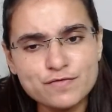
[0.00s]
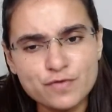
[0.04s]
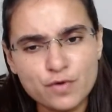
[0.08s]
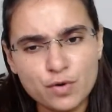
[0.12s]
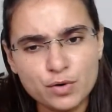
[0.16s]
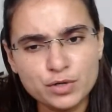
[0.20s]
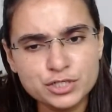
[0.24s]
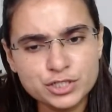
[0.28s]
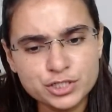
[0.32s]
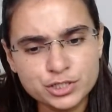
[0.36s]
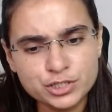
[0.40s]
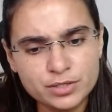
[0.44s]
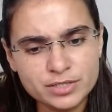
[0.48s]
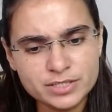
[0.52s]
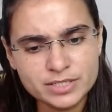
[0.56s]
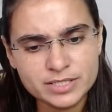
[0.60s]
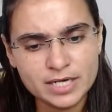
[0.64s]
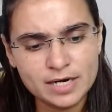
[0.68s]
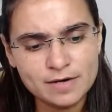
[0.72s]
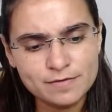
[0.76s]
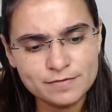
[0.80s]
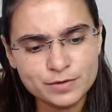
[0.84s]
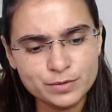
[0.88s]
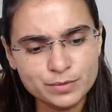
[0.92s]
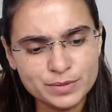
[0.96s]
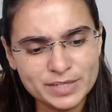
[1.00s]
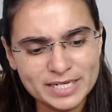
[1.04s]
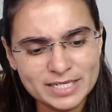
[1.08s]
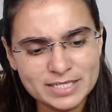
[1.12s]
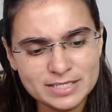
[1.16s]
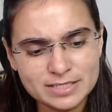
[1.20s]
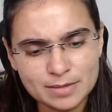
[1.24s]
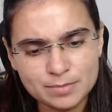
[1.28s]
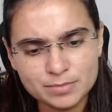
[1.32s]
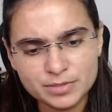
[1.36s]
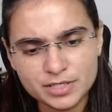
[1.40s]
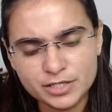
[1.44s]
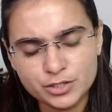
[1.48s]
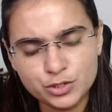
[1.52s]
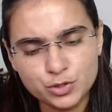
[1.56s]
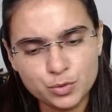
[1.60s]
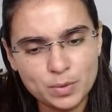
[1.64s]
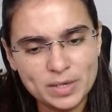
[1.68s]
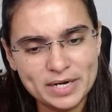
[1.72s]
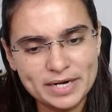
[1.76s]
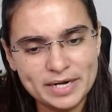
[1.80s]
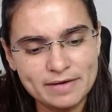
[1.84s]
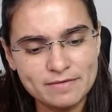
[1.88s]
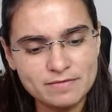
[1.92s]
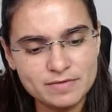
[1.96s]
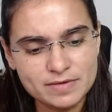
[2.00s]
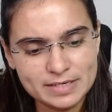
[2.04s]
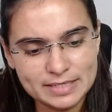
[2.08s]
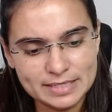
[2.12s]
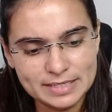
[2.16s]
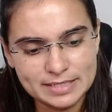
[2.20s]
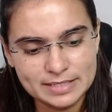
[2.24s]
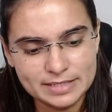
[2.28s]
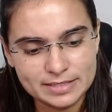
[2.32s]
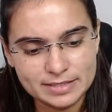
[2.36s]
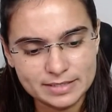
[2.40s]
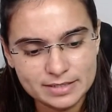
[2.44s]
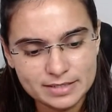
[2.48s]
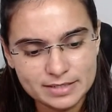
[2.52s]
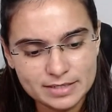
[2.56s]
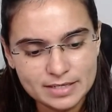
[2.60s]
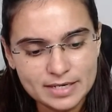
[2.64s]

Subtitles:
force yourself to read something, you will never read it.